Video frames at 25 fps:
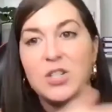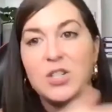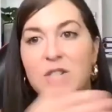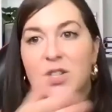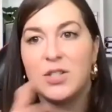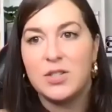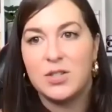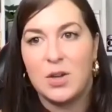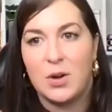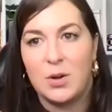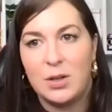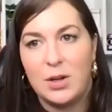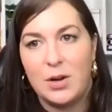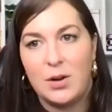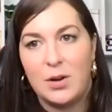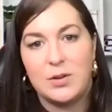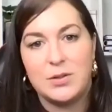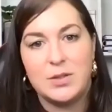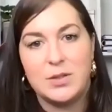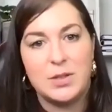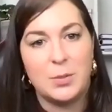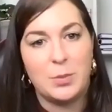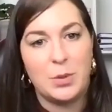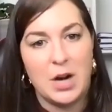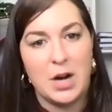the solo on
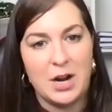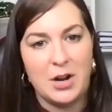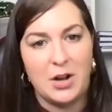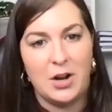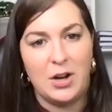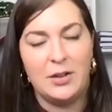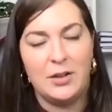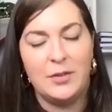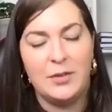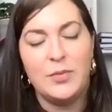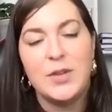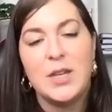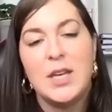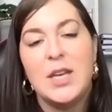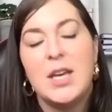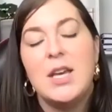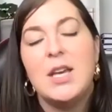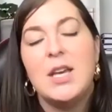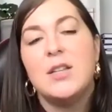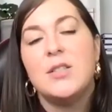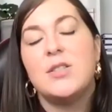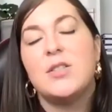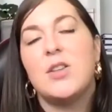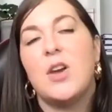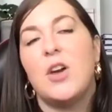soprano.
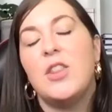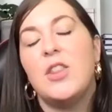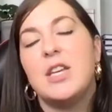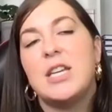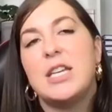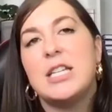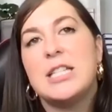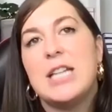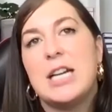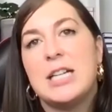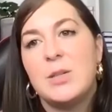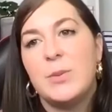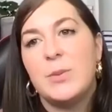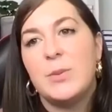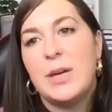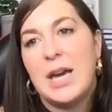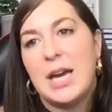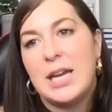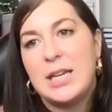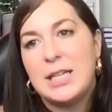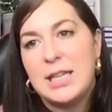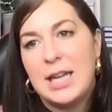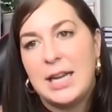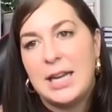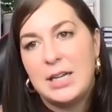So the conductor we
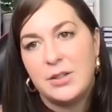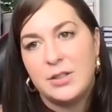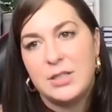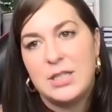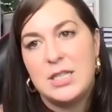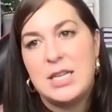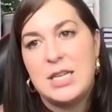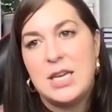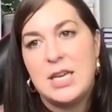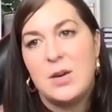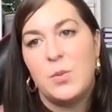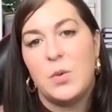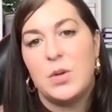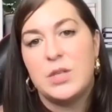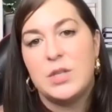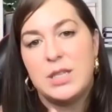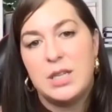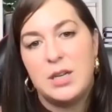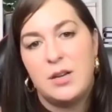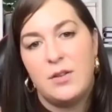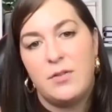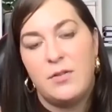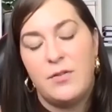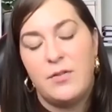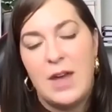had later in the year
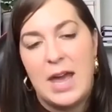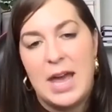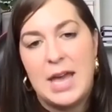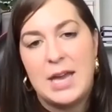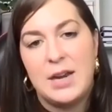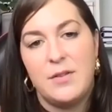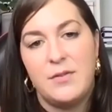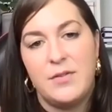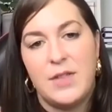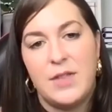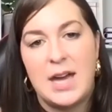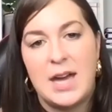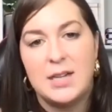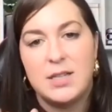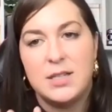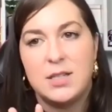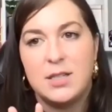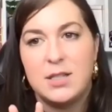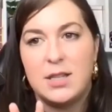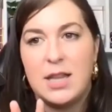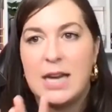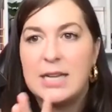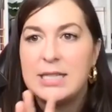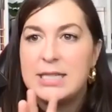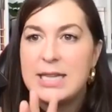wasn't a fan of that
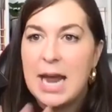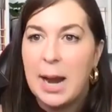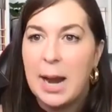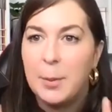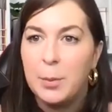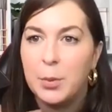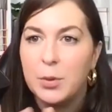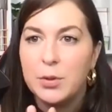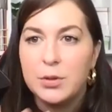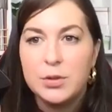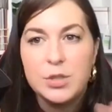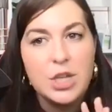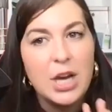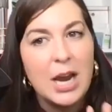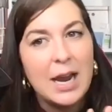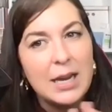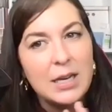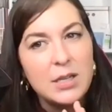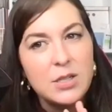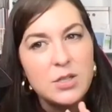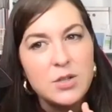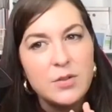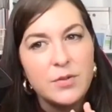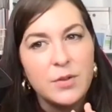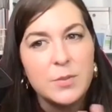timbral
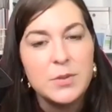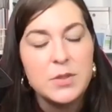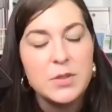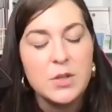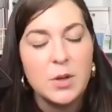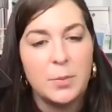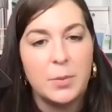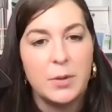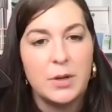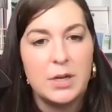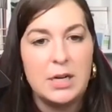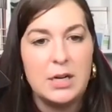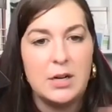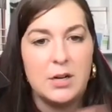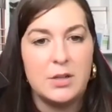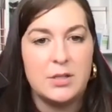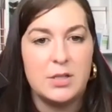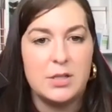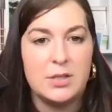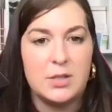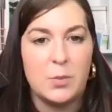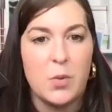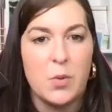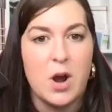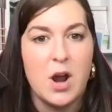change from sopranino
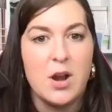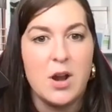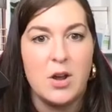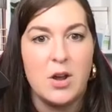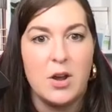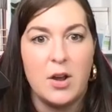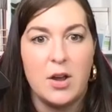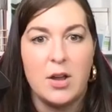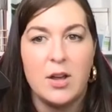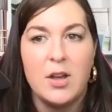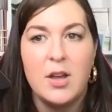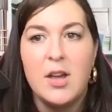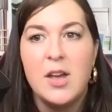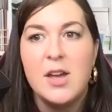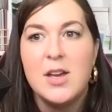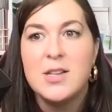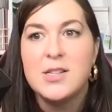to soprano.